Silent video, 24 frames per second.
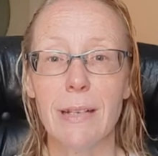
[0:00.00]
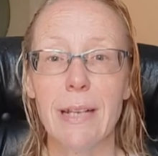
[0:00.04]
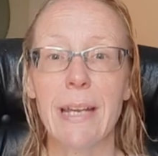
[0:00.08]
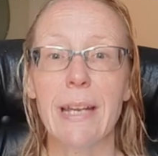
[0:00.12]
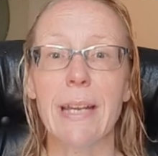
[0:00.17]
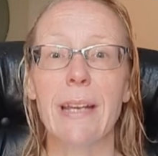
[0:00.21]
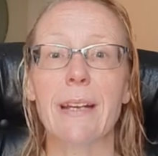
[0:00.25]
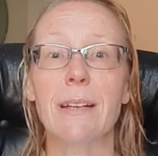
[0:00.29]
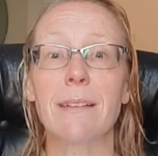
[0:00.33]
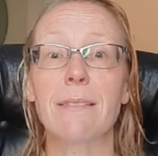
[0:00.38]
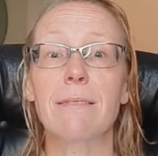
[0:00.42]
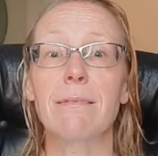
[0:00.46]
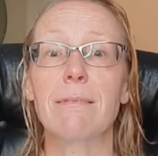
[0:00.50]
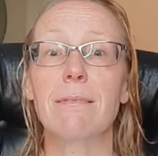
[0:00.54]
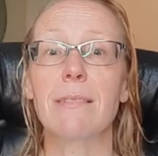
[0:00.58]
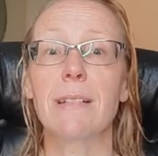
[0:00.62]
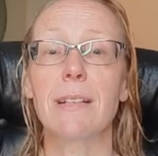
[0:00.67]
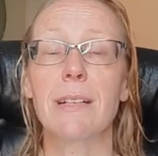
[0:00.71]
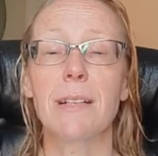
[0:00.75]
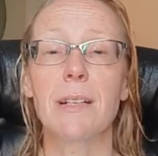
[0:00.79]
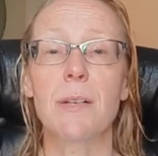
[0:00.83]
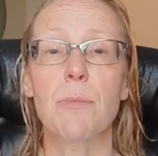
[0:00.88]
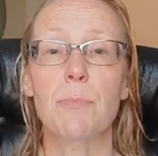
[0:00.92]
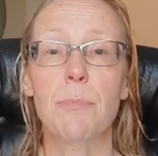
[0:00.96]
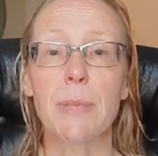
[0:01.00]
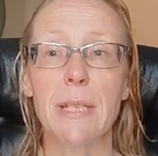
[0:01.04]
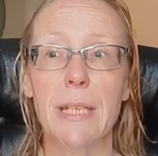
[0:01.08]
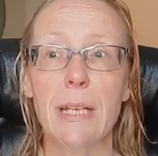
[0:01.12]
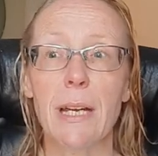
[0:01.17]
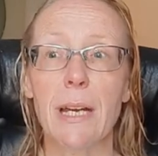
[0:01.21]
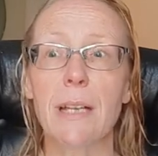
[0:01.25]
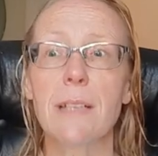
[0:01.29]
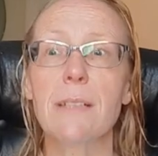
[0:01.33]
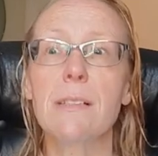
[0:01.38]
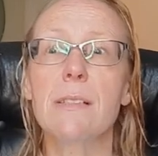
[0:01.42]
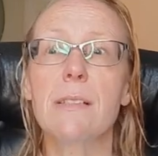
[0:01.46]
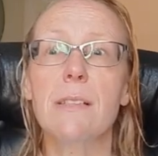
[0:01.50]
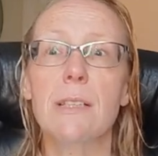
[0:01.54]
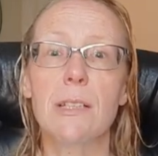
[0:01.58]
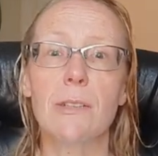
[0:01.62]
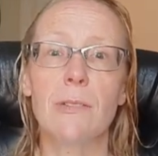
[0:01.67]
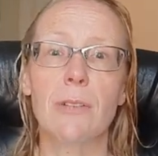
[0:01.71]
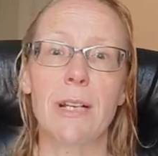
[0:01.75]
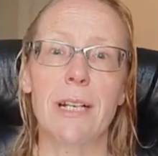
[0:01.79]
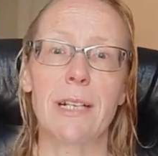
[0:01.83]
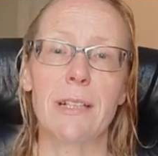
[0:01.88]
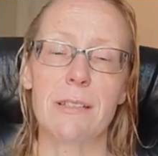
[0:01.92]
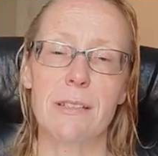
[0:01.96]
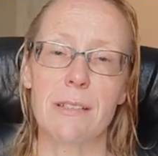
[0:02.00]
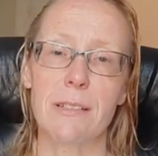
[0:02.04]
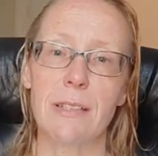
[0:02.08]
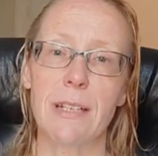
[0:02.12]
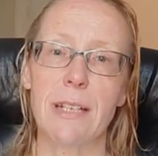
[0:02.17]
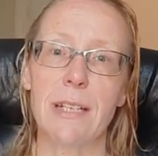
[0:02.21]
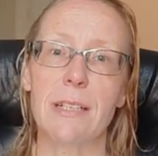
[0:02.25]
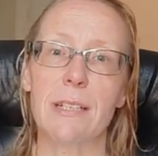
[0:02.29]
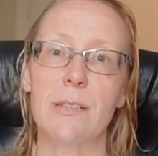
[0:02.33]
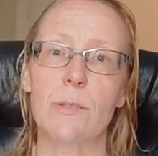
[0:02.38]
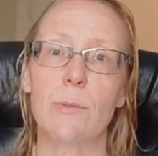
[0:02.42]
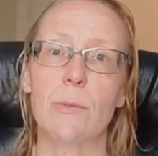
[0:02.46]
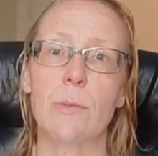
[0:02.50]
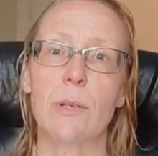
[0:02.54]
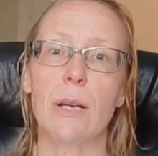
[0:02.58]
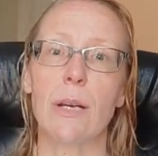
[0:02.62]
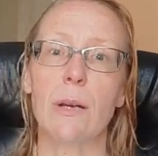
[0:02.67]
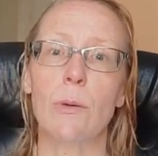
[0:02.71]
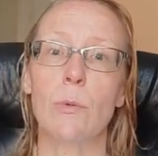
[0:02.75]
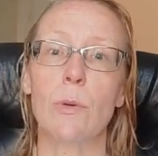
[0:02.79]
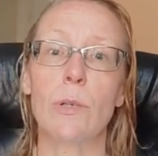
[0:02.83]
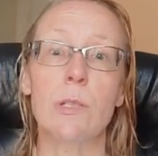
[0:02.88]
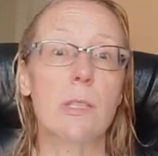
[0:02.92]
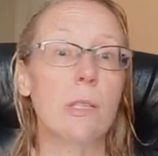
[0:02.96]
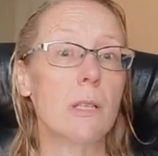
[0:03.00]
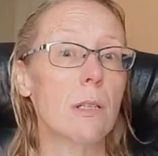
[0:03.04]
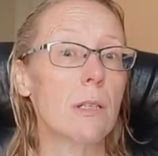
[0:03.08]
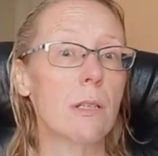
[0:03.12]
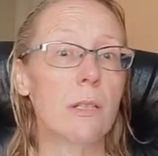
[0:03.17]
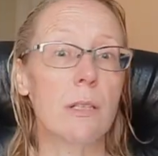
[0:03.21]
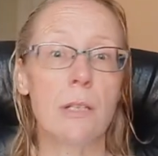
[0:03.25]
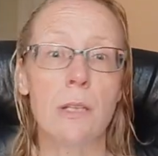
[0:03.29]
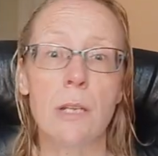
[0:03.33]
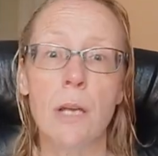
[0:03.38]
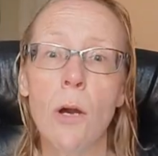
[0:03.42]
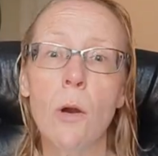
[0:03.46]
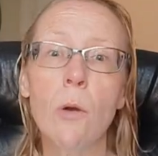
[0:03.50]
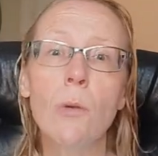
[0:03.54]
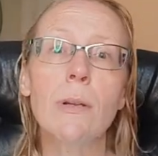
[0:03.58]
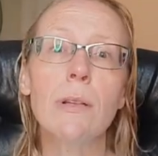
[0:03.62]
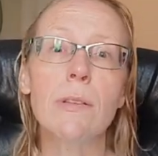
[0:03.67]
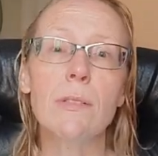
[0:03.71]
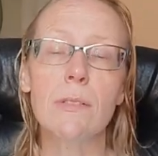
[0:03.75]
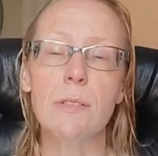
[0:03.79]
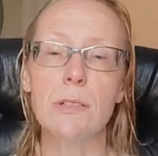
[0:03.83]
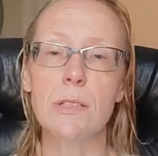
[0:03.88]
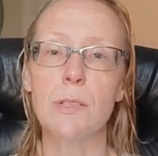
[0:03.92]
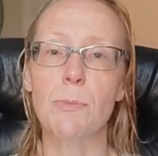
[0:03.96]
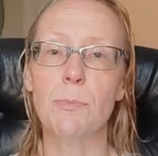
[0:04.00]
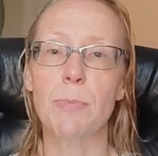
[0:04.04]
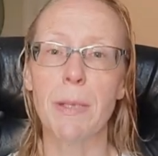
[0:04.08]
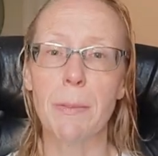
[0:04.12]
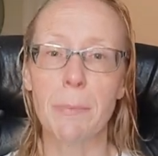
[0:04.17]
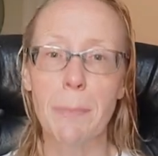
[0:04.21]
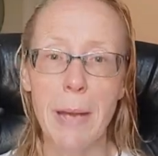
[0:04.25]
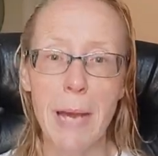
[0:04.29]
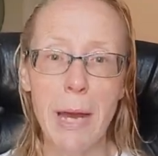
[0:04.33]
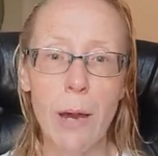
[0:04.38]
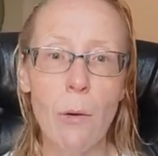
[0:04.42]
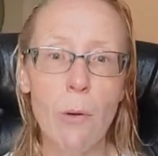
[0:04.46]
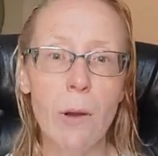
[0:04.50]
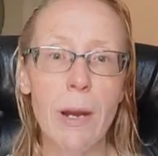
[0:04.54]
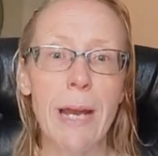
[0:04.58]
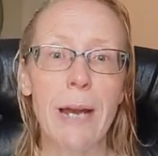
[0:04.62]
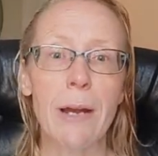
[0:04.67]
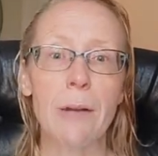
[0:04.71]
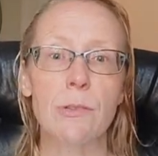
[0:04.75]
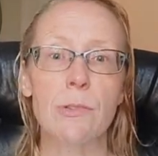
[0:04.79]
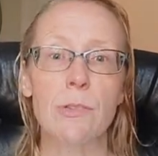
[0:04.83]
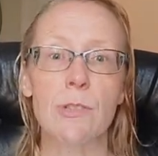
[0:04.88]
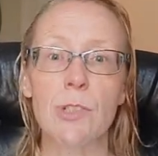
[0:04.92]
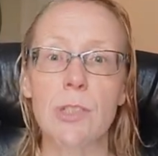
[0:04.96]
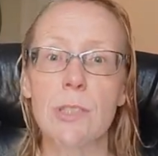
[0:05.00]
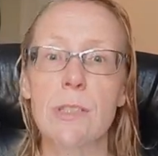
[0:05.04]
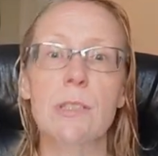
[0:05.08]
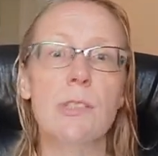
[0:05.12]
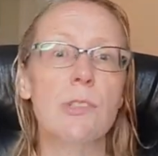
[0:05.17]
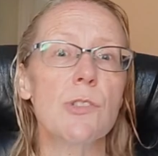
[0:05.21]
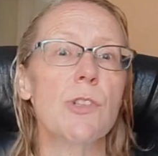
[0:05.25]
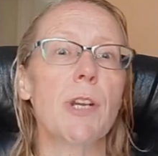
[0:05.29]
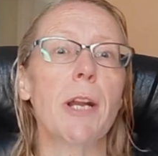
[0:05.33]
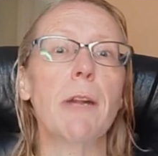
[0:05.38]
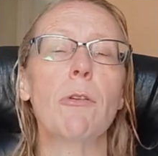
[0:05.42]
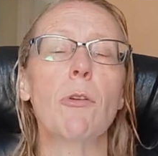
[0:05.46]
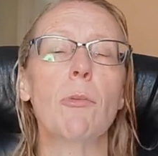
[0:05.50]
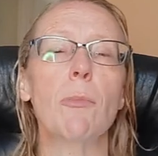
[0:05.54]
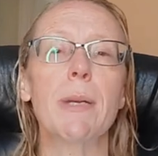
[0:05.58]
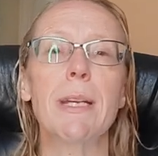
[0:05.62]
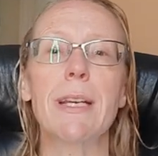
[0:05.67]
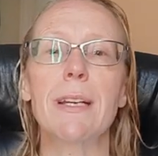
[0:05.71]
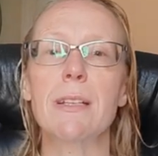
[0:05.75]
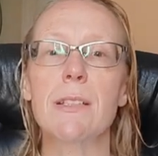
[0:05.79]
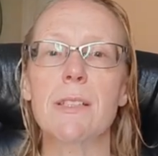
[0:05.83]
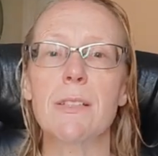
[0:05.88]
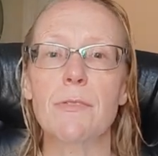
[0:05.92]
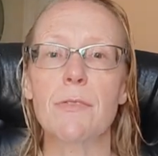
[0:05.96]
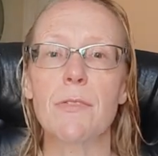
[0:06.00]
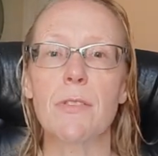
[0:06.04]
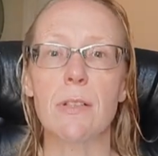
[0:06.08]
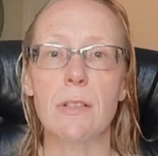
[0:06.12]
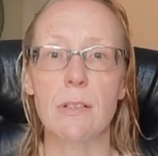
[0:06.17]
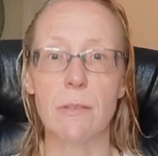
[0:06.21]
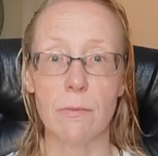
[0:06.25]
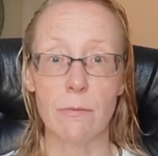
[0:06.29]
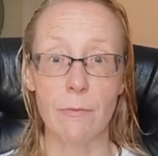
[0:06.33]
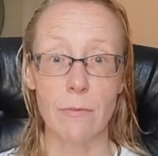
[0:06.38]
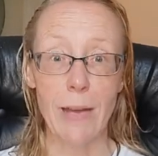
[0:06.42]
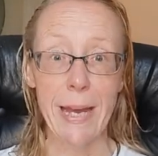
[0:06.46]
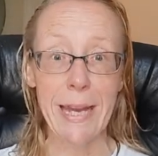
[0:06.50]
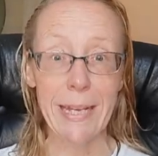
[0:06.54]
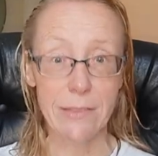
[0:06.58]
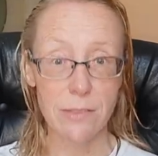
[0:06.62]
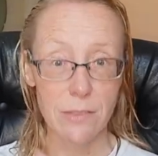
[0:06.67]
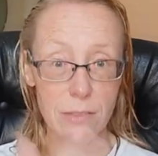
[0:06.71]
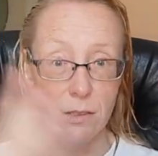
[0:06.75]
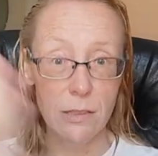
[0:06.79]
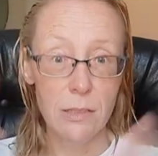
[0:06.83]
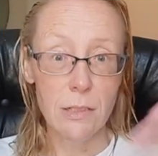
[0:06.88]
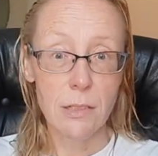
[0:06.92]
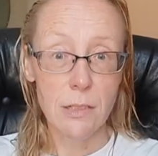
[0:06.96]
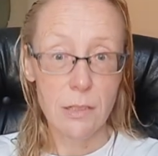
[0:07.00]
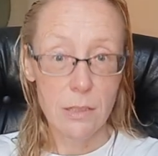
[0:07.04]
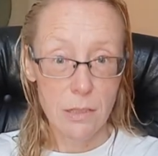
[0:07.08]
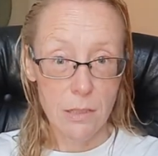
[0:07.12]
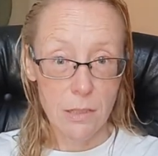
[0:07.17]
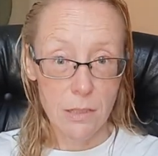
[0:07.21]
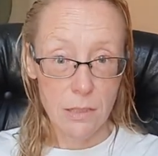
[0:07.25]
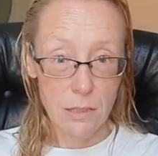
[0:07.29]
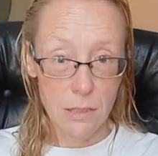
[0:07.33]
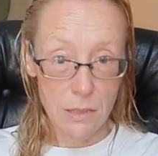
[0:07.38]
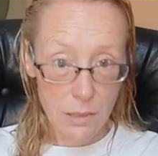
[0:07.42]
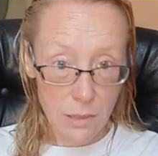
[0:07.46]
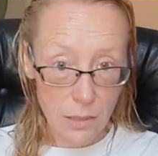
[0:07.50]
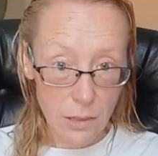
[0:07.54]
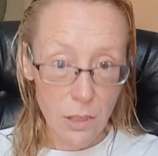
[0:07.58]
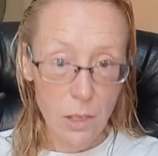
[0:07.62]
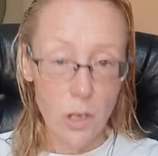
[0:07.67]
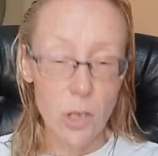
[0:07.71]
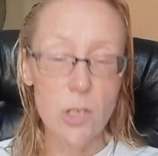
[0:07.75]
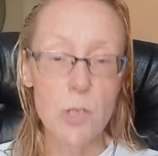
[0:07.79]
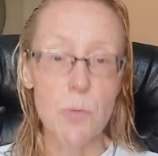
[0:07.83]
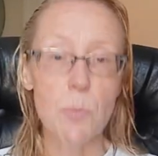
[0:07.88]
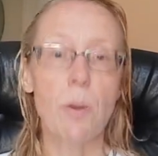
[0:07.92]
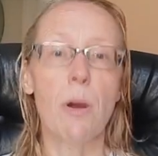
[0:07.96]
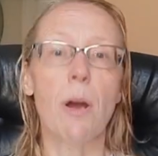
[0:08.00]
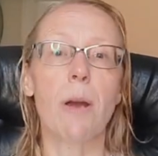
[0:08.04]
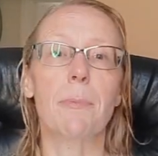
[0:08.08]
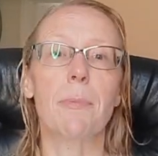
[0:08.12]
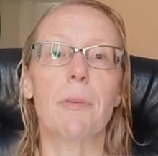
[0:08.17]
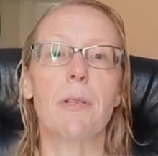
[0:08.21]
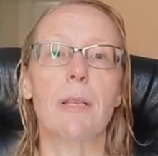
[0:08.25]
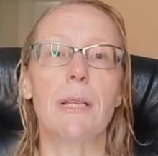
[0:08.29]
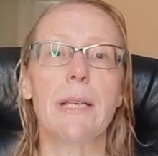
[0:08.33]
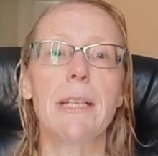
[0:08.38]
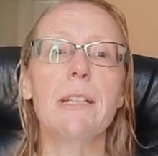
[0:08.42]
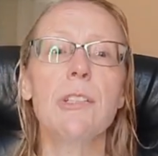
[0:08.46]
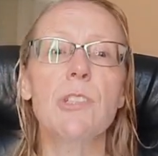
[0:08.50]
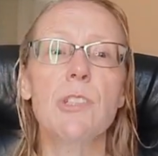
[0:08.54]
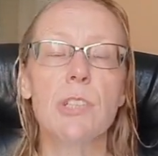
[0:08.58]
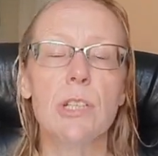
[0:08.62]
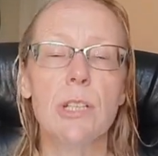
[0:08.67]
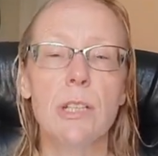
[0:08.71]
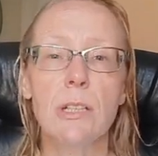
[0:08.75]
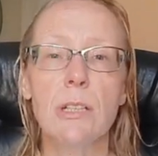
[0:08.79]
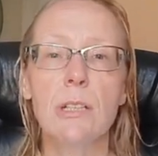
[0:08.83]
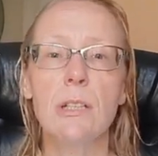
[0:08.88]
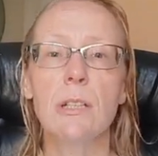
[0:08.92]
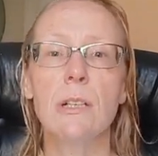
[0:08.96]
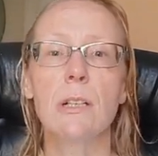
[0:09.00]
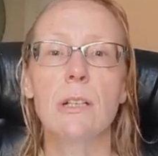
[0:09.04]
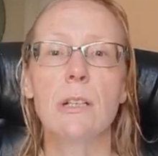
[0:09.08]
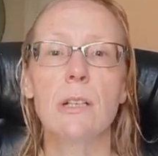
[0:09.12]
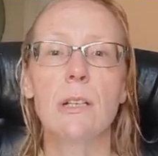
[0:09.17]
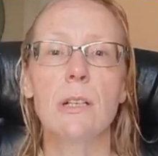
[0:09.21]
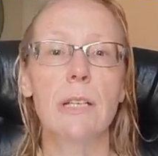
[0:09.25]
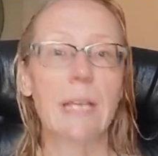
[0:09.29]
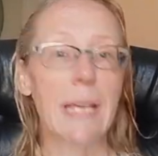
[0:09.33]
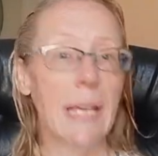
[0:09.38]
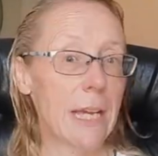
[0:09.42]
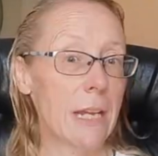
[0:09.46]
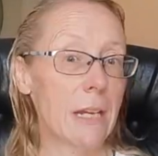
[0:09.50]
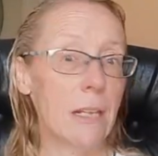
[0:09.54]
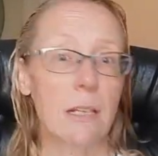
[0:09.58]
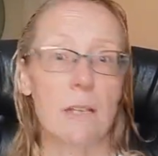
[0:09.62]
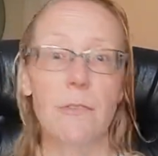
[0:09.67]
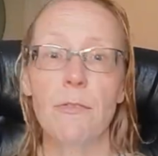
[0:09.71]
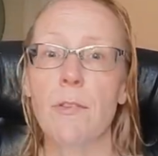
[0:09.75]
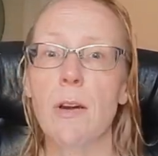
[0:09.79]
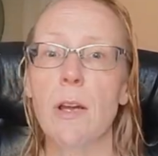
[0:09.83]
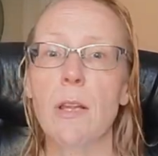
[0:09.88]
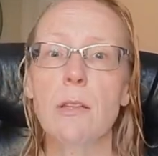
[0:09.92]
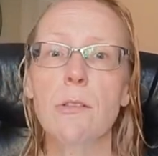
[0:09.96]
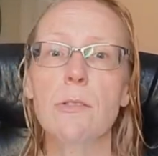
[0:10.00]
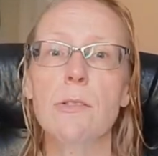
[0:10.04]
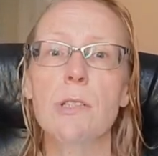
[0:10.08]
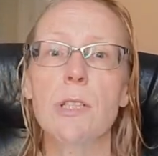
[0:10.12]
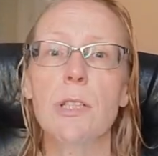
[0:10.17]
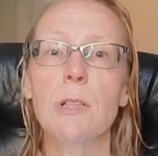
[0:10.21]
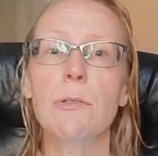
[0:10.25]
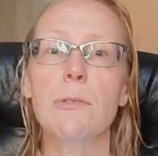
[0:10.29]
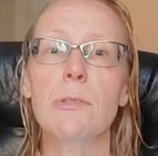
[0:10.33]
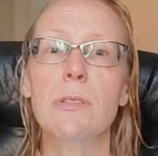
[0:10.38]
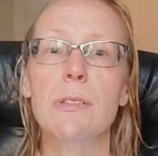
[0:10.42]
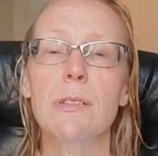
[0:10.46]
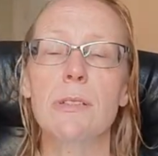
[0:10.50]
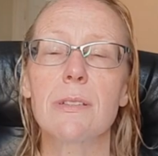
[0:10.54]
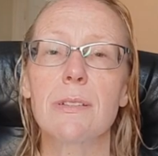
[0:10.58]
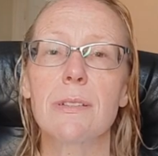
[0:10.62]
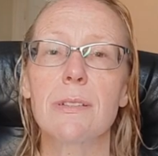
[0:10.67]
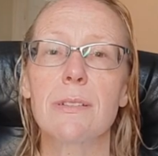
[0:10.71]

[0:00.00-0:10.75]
And because the United States was known as such a big powerhouse, just in general, because of the vast, large population, Canada followed suit.